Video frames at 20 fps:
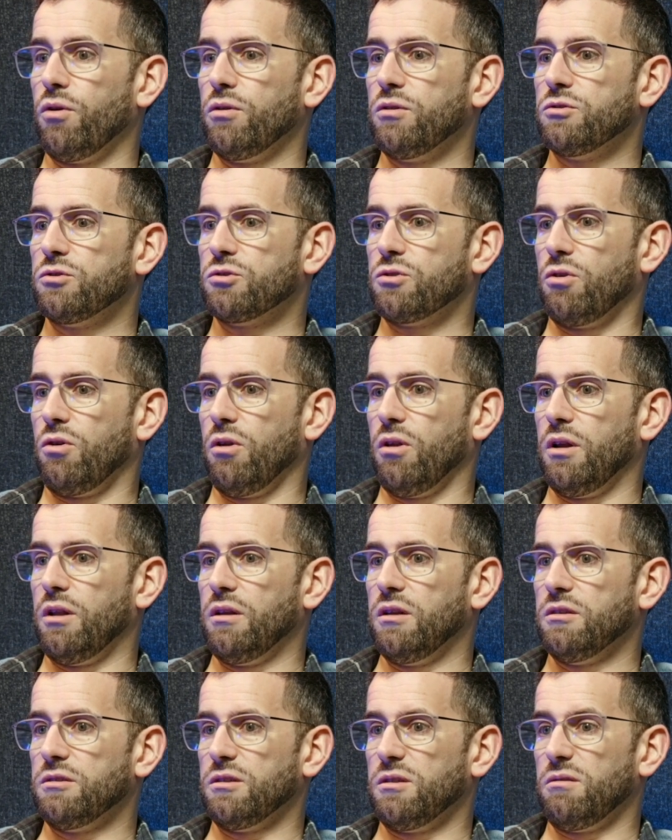Scotland
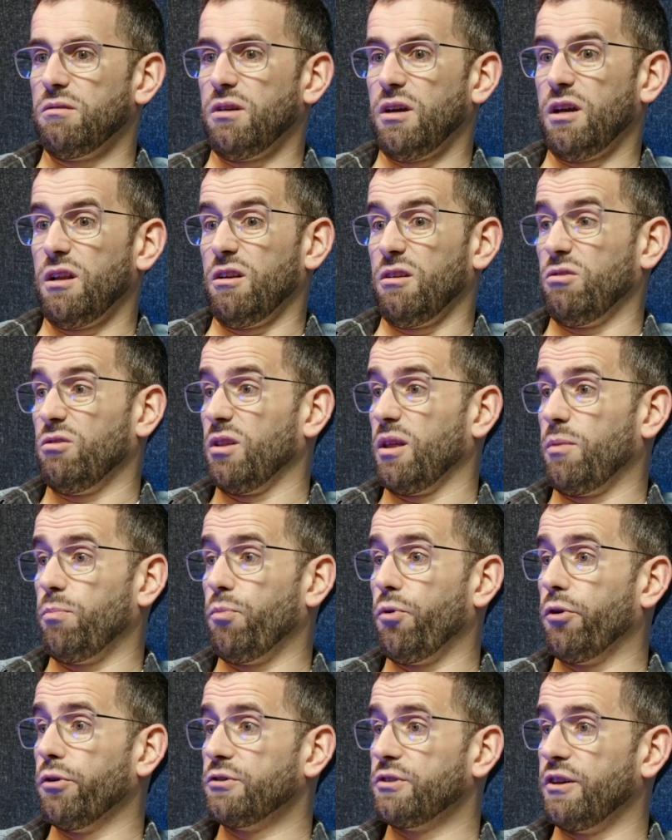is in a really
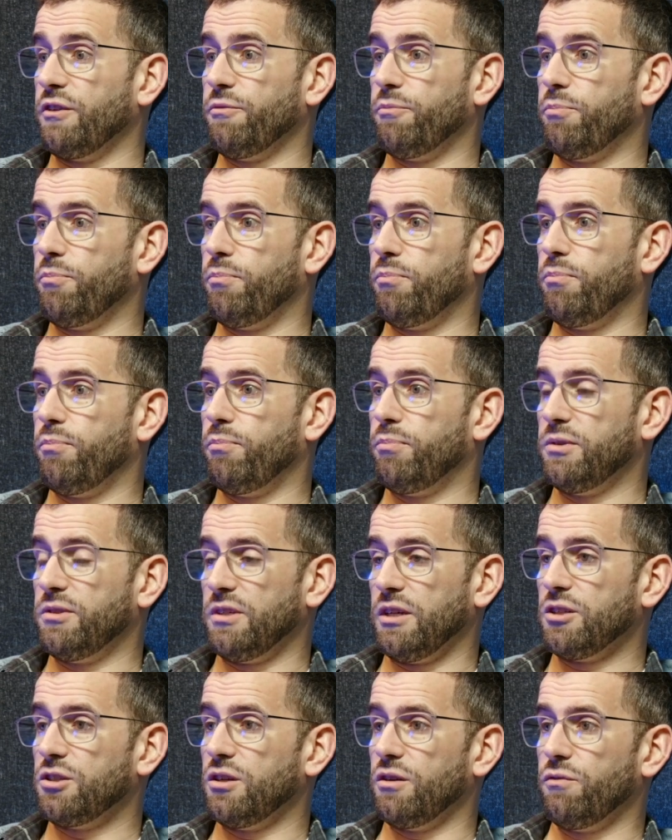positive
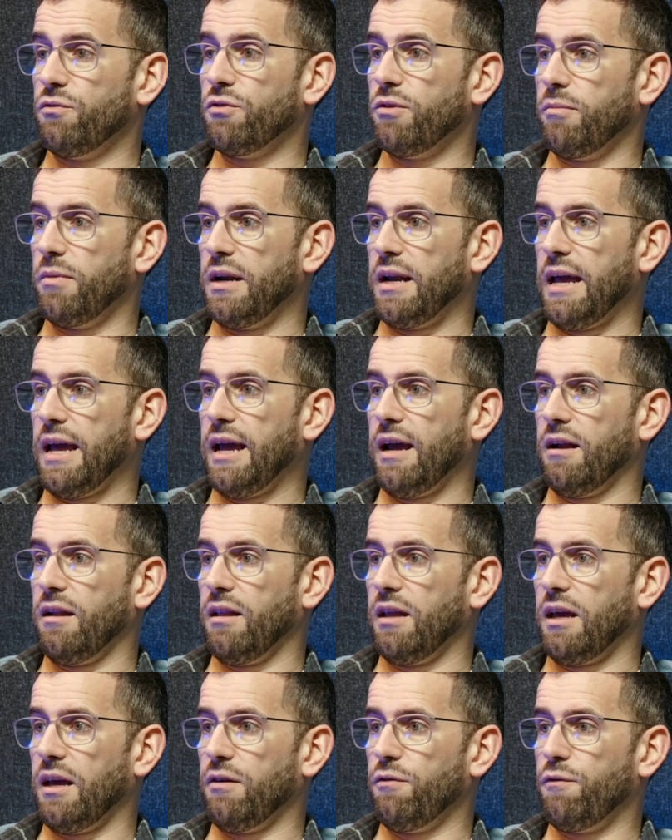position from an
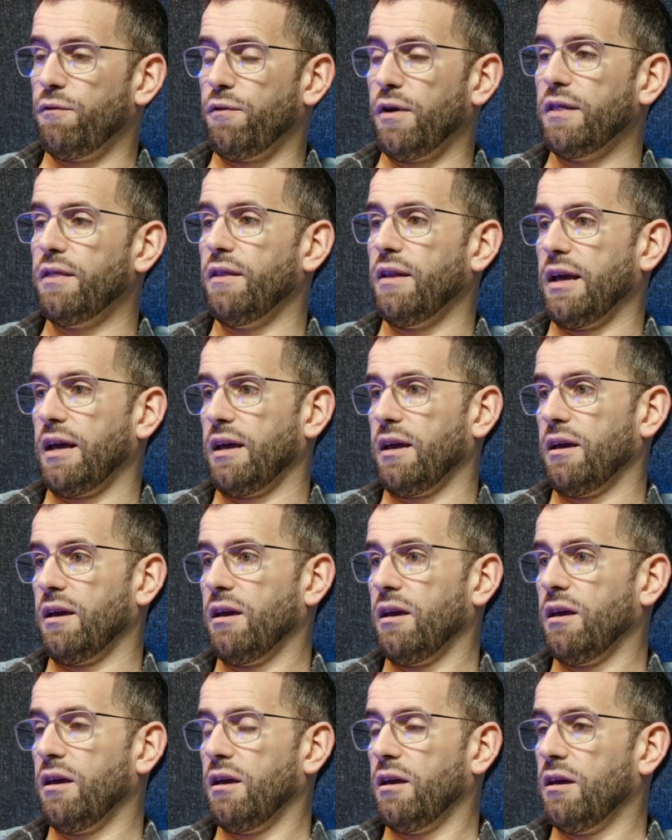early funding
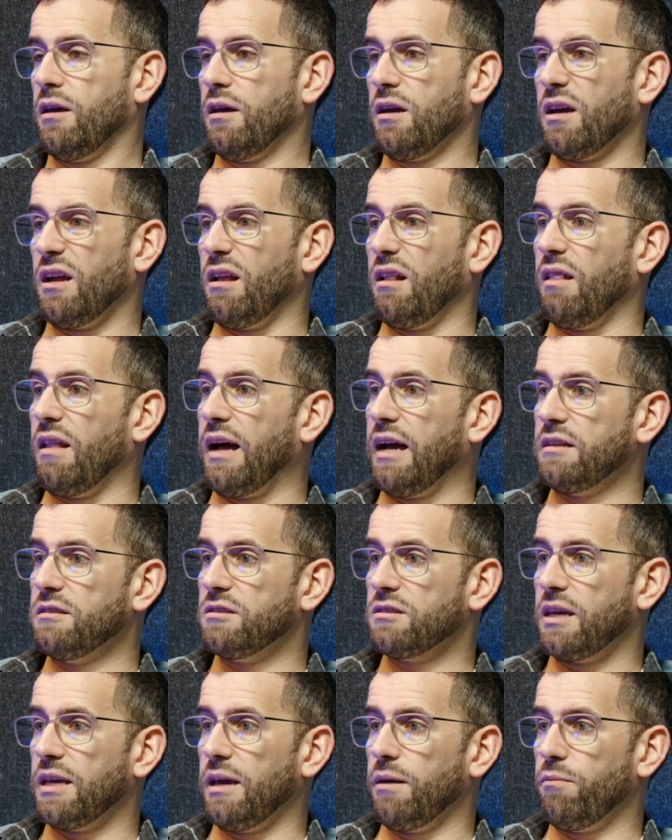kind of
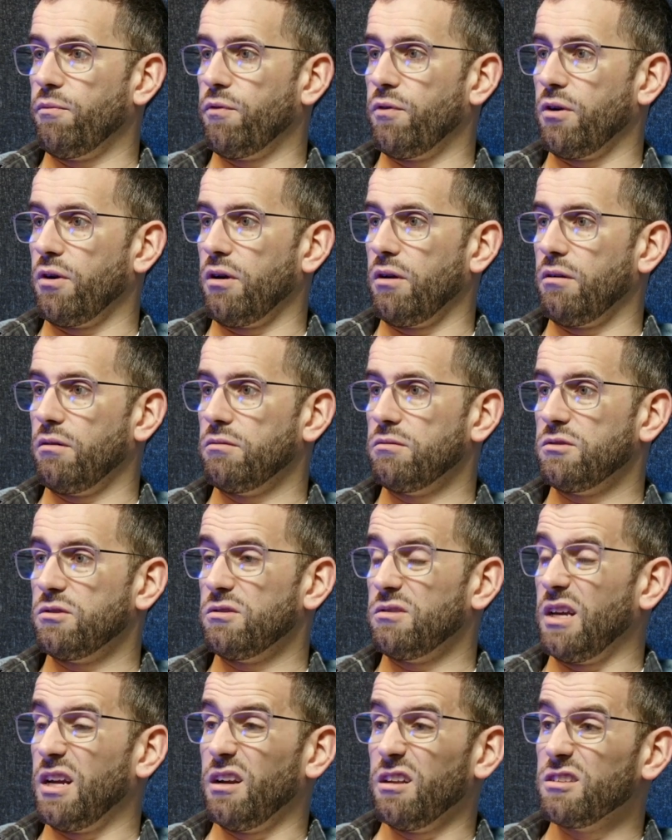landscape for
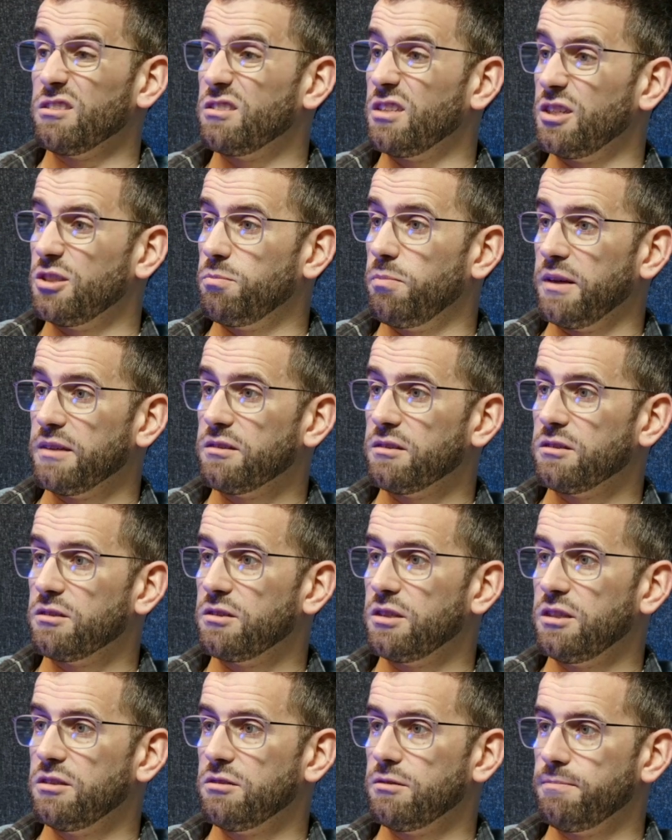early stage
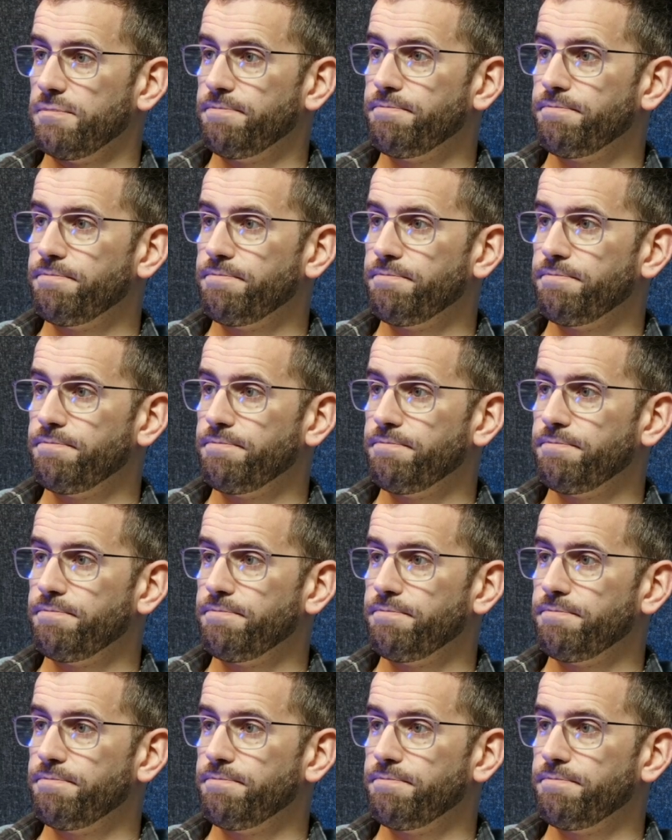businesses.